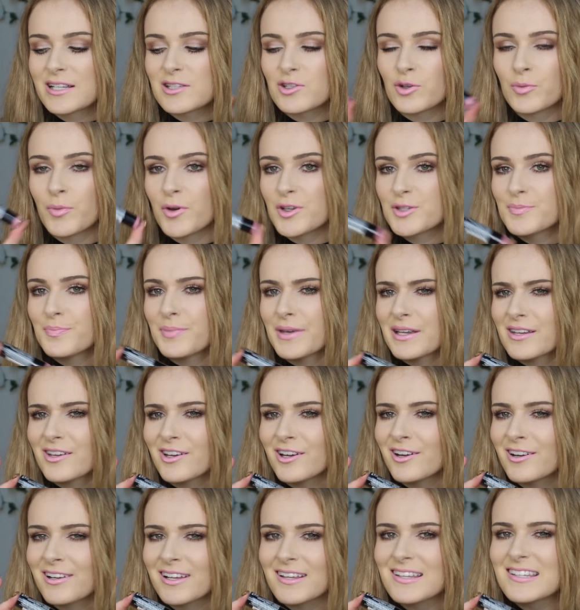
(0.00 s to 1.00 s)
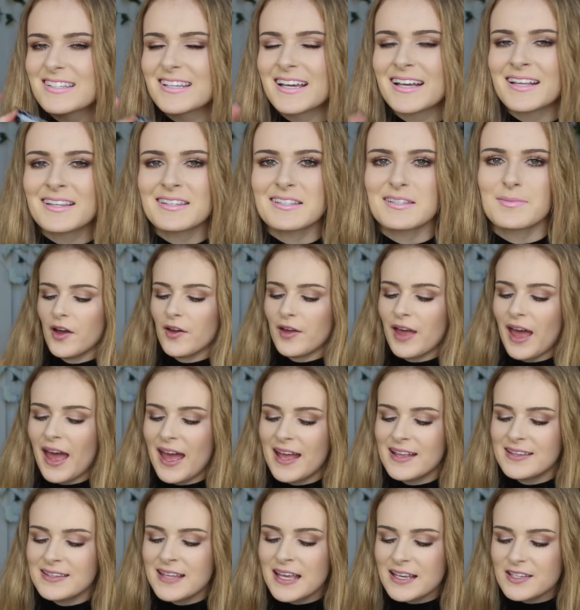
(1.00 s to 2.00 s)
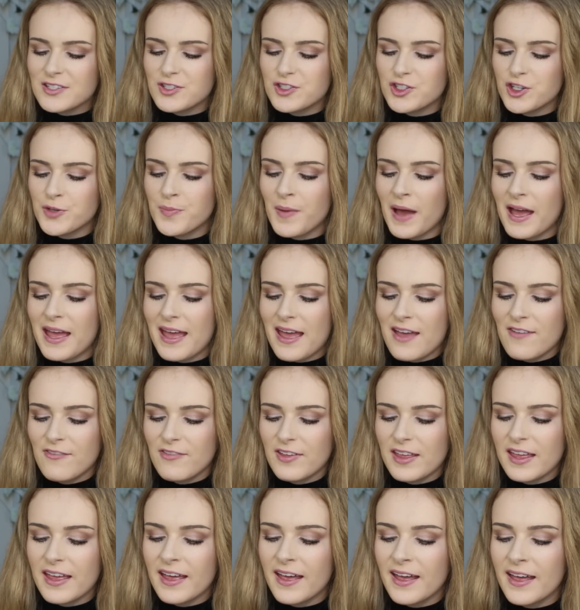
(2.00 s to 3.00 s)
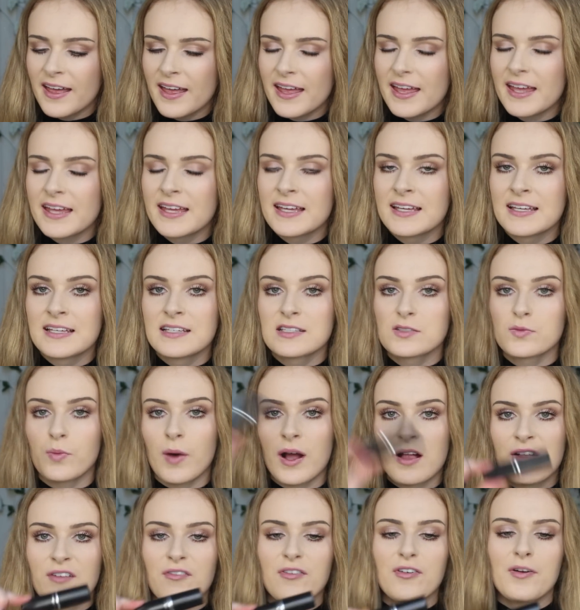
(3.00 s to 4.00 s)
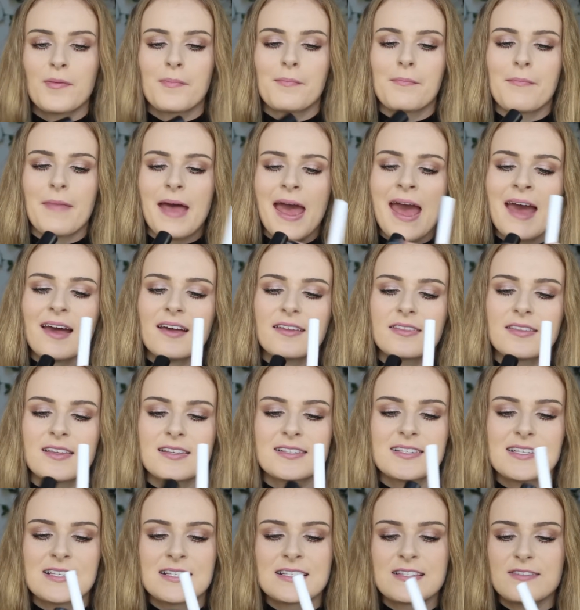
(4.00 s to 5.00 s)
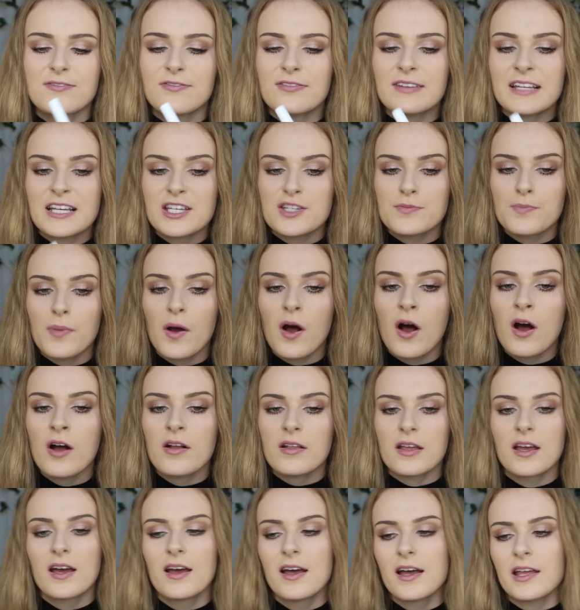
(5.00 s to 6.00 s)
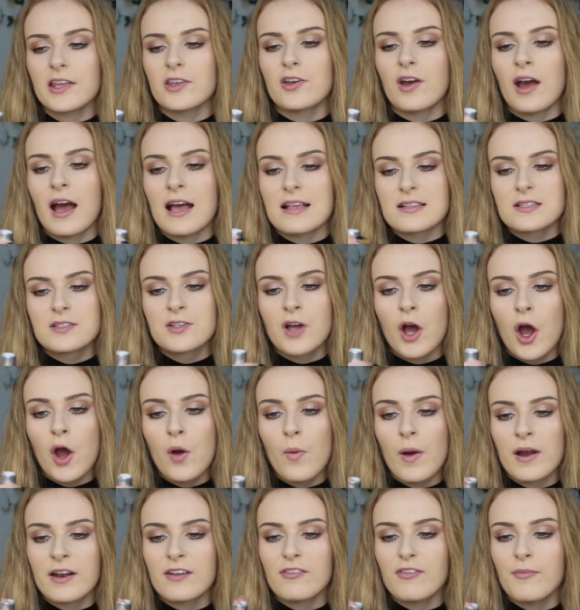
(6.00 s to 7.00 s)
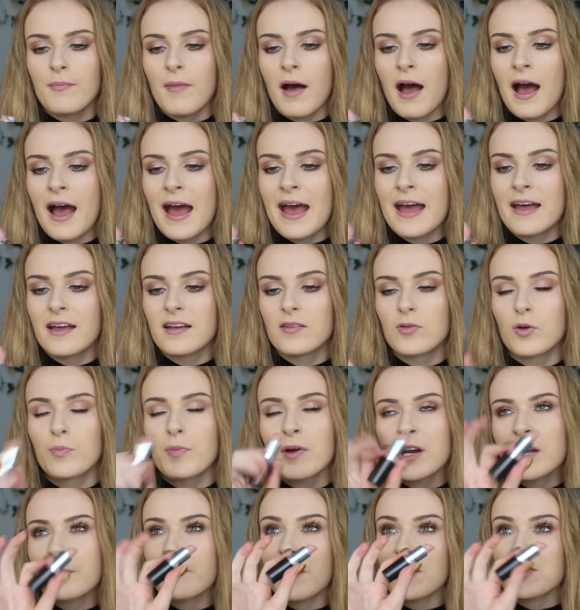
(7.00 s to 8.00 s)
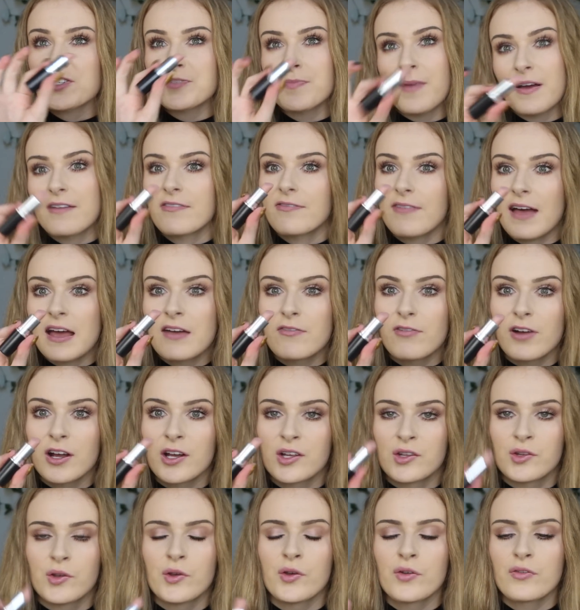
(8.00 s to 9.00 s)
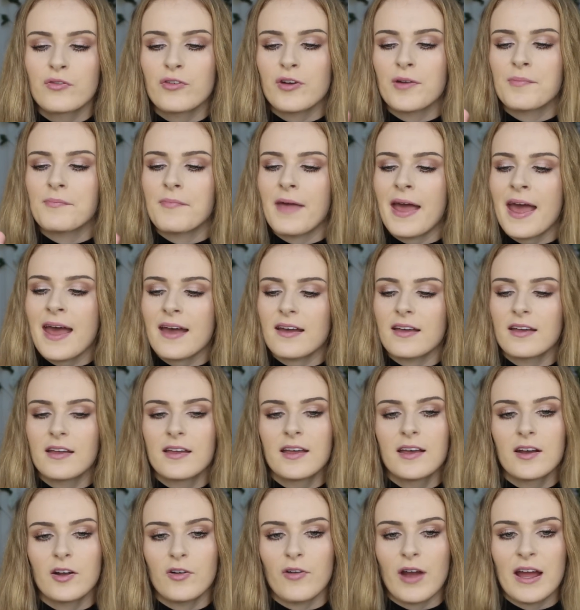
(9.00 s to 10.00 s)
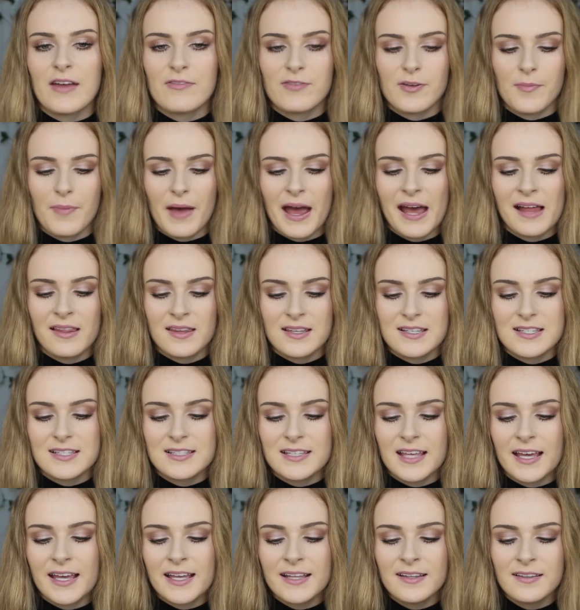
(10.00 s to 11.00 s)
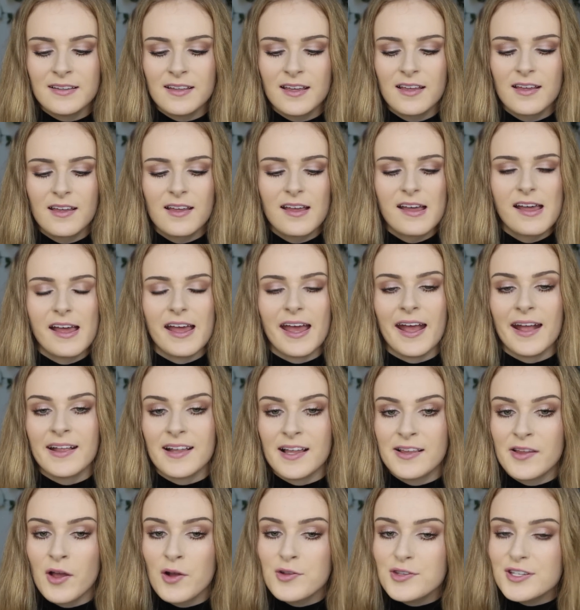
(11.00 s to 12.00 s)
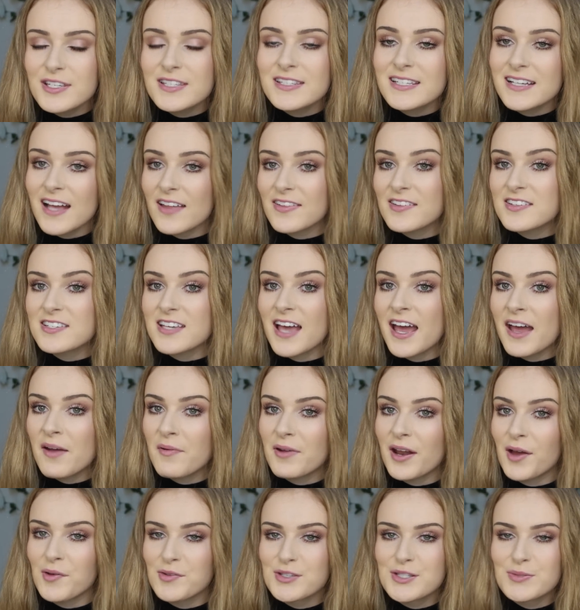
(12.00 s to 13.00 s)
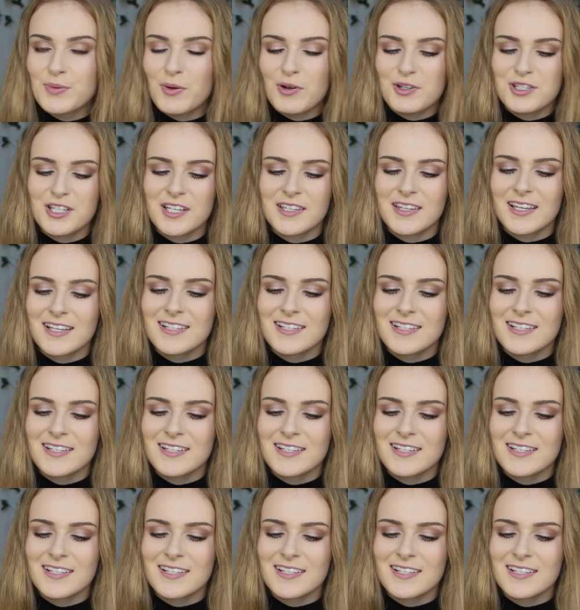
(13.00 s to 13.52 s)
it's almost better in a sense. Okay, next dupe I have here is one from MAC. This is Fleshpot. You guys know one of my, or well, pretty much my favourite nude from MAC. Great for paler skin. And I noticed the other day when I was swatching